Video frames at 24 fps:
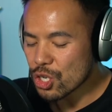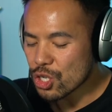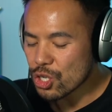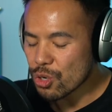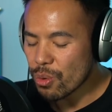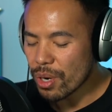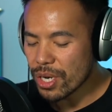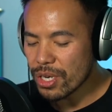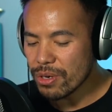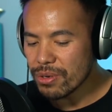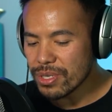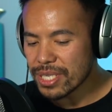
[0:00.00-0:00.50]
So,
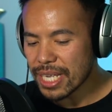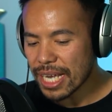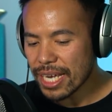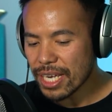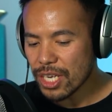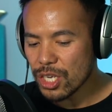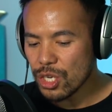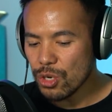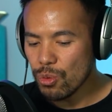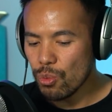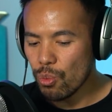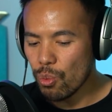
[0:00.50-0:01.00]
so are you
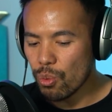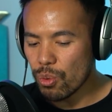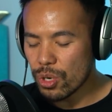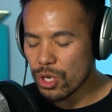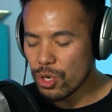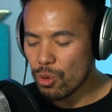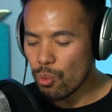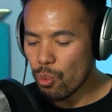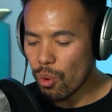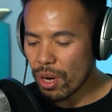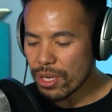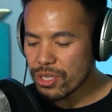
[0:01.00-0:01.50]
saying you, and,
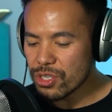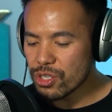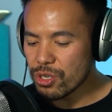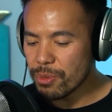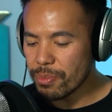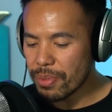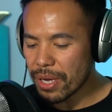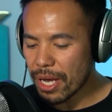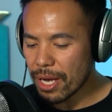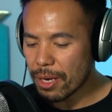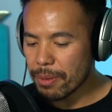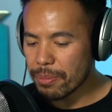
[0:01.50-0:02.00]
you want to
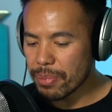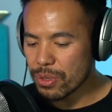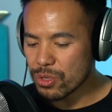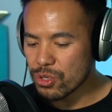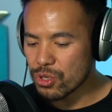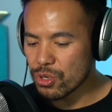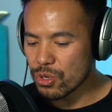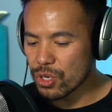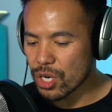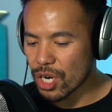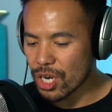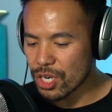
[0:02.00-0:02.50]
be able
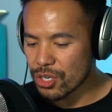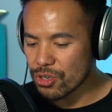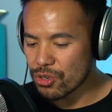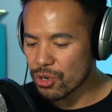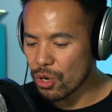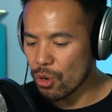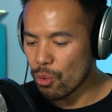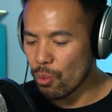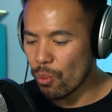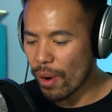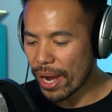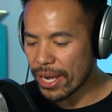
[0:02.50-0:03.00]
to
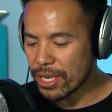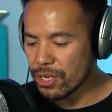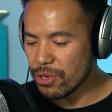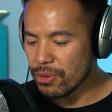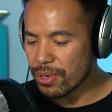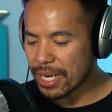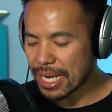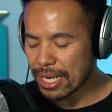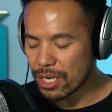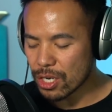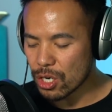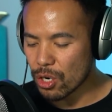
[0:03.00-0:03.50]
control when you
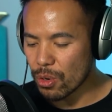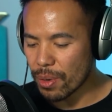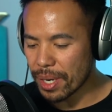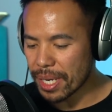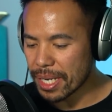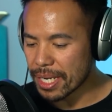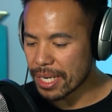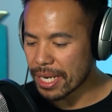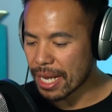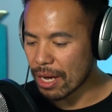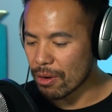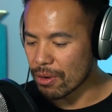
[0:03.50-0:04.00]
can go
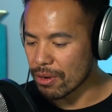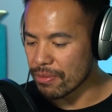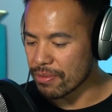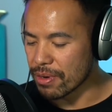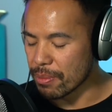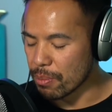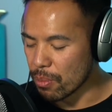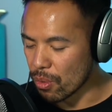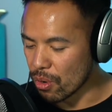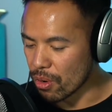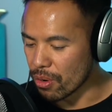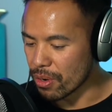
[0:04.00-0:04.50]
in and out of
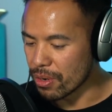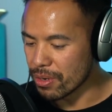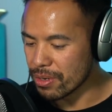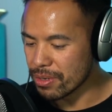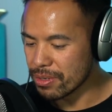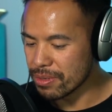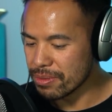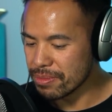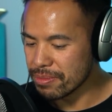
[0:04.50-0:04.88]
it more?